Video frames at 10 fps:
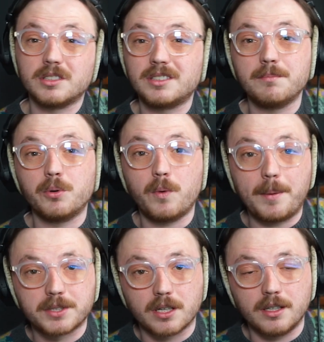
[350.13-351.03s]
simple
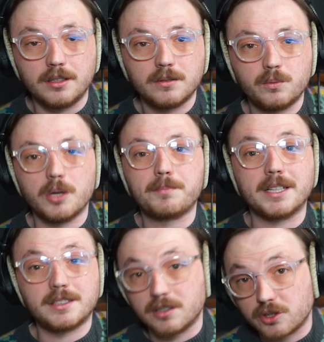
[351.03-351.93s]
website,
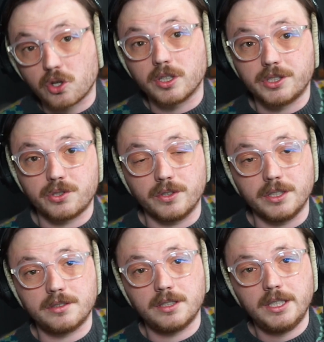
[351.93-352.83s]
WordPress is a solid
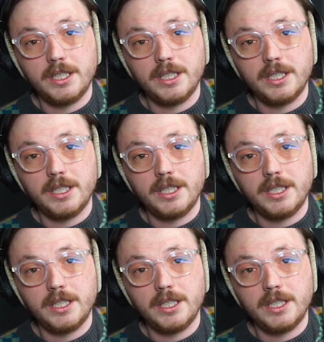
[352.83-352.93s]
choice.